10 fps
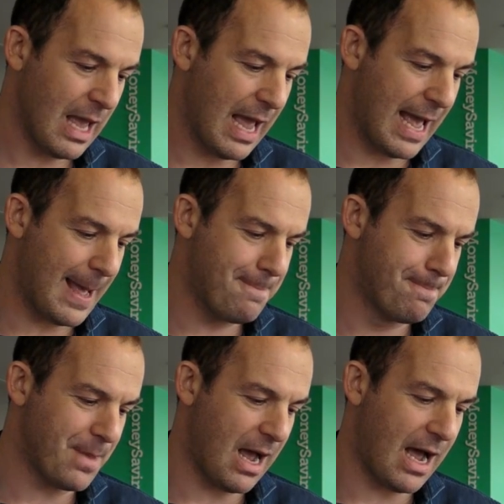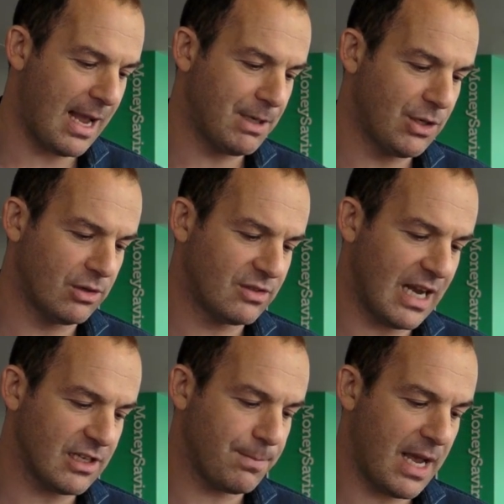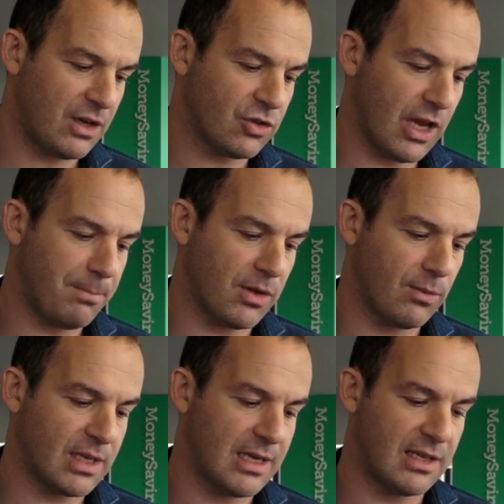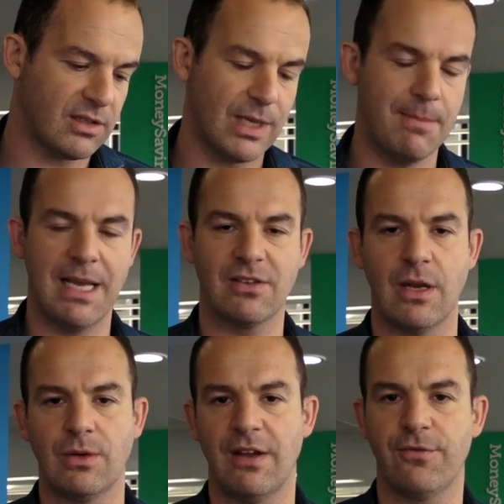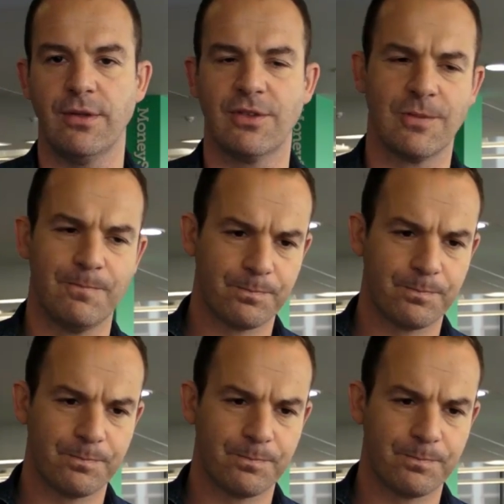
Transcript: I'm a non-taxpayer. Should I bother with an ISA when it makes no difference?